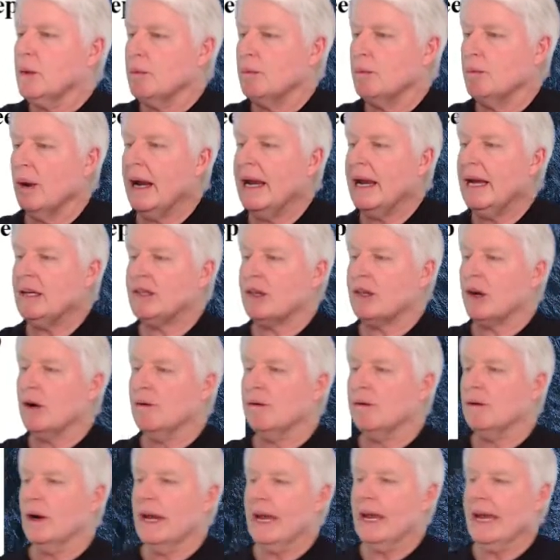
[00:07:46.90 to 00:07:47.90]
Brace
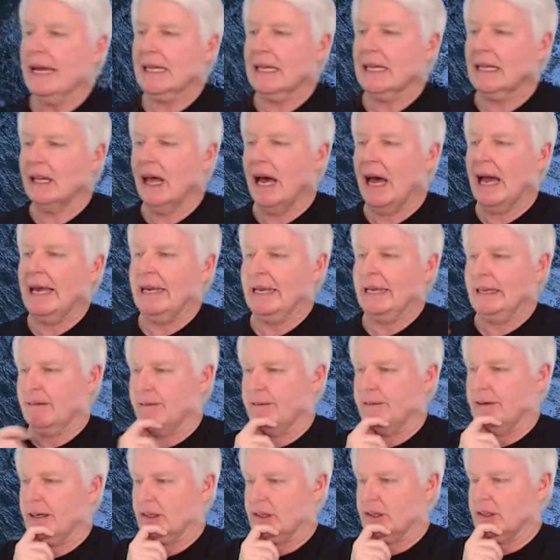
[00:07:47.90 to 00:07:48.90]
overhead lighting
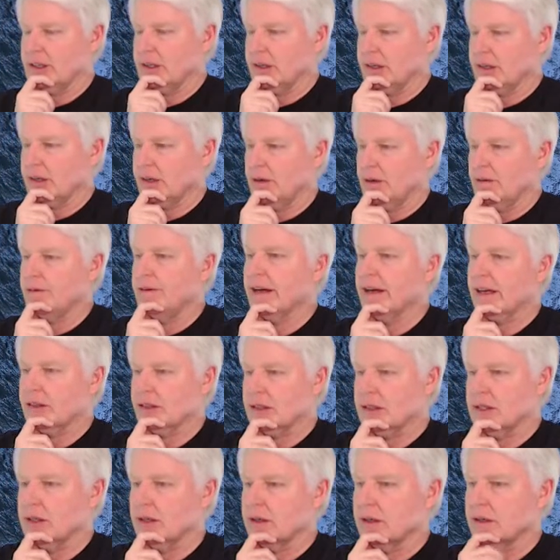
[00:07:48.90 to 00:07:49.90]

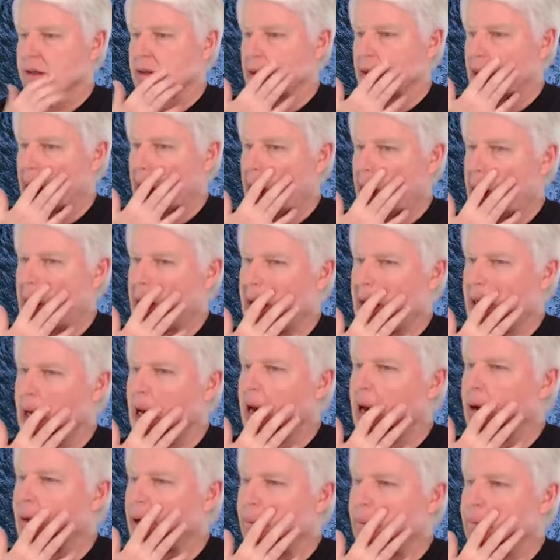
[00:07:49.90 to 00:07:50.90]
fixtures. And
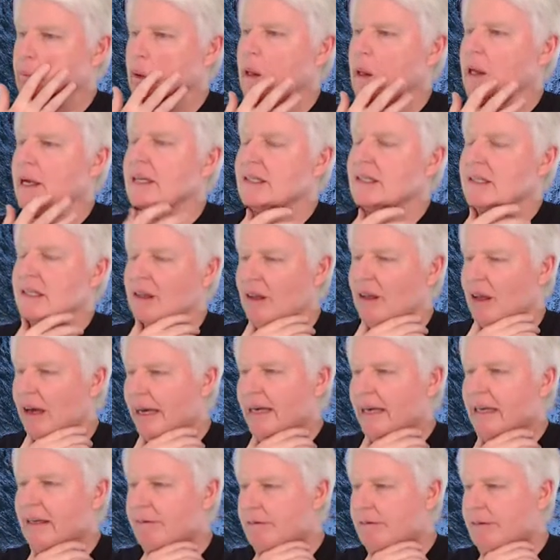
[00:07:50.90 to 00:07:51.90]
I replaced a
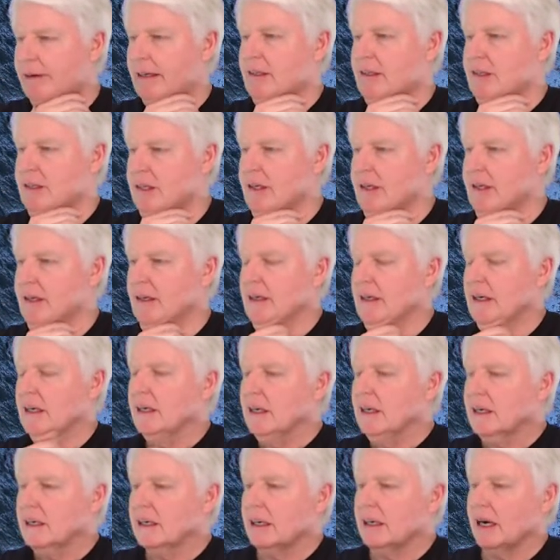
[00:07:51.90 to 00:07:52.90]
lighting fixture
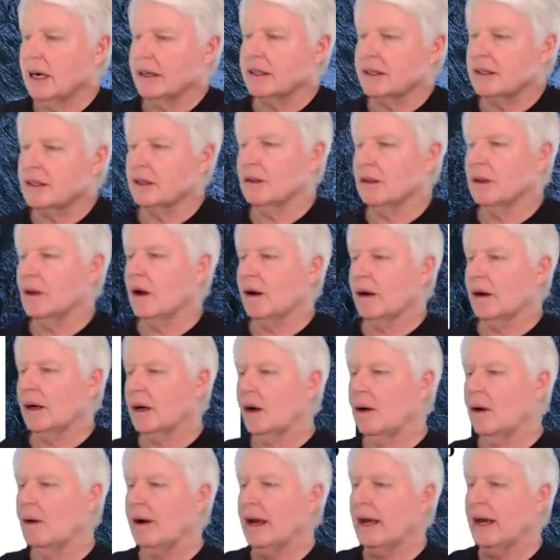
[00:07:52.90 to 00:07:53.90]
not too long
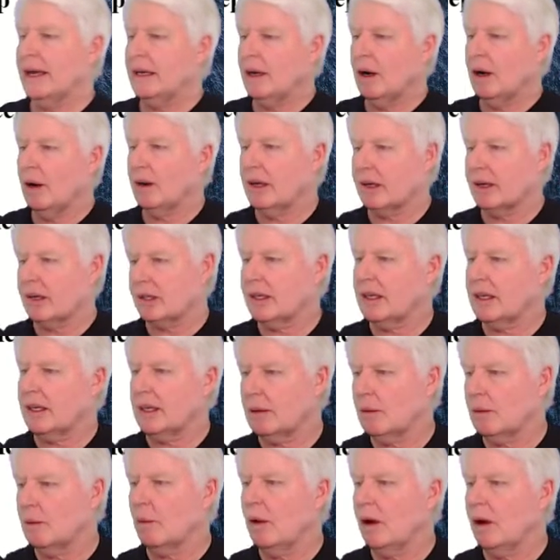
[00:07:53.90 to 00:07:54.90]
ago, and I noticed
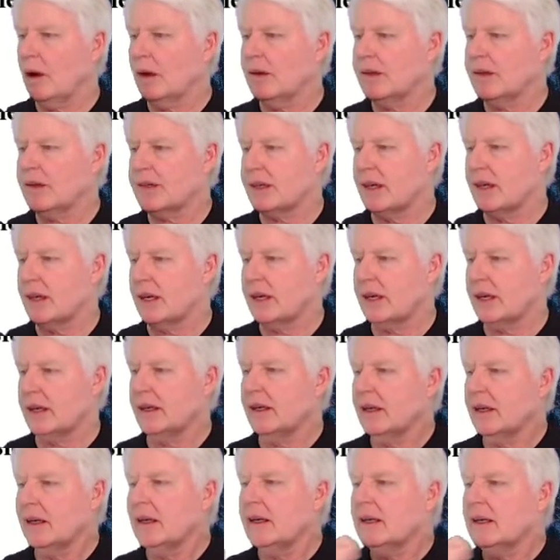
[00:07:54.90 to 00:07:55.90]
it was
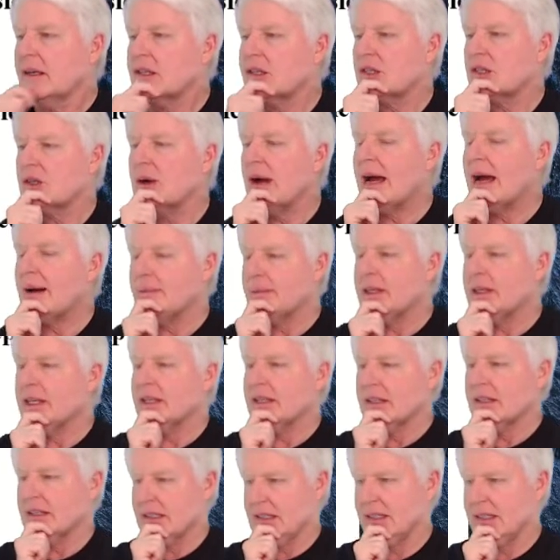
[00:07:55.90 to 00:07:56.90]
strapped to
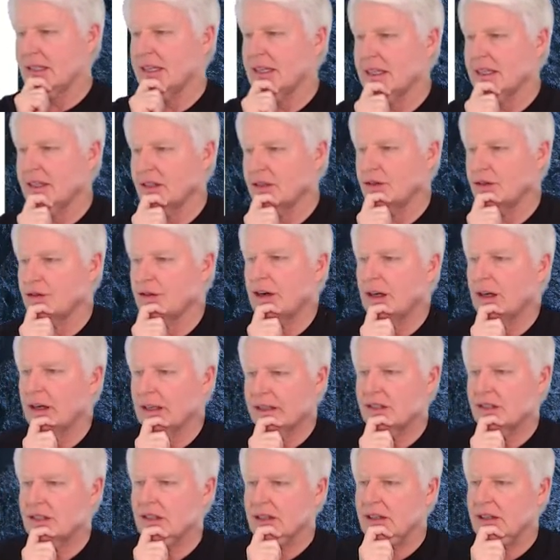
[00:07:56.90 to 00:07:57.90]
the studs
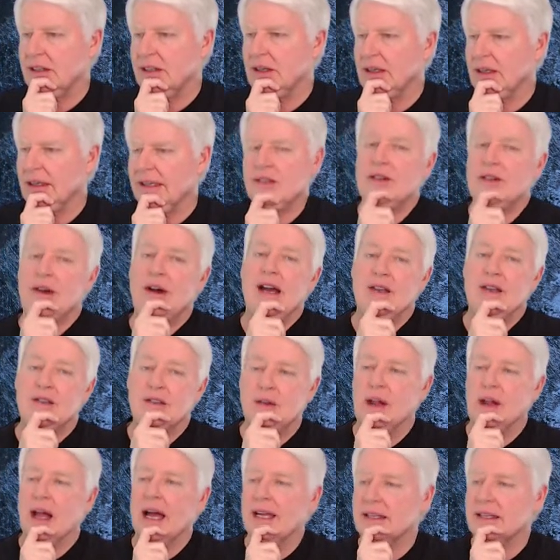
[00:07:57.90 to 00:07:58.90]
fairly securely. So I was
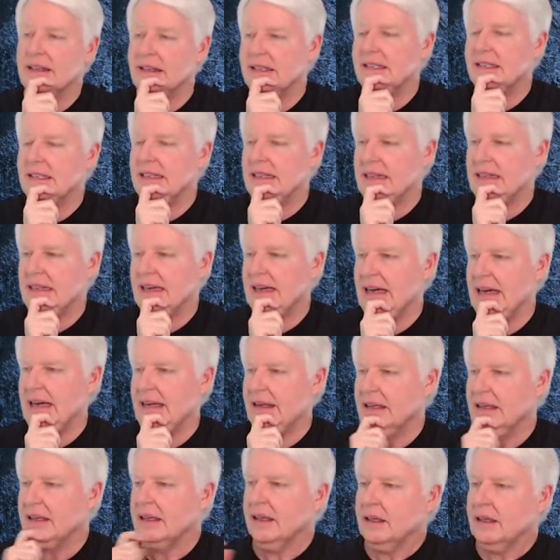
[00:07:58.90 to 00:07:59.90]
glad to see that.
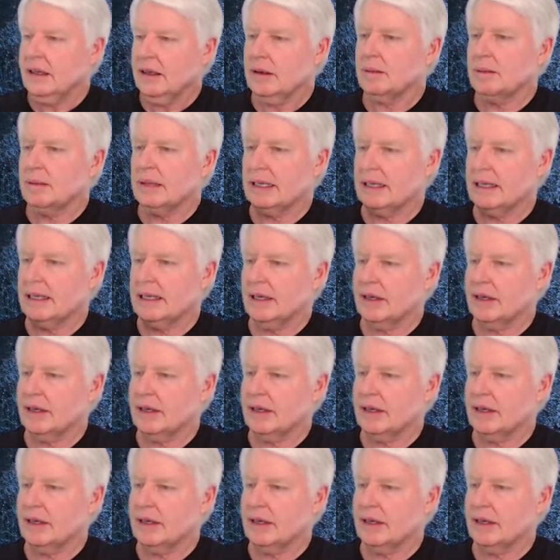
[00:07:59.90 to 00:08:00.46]
But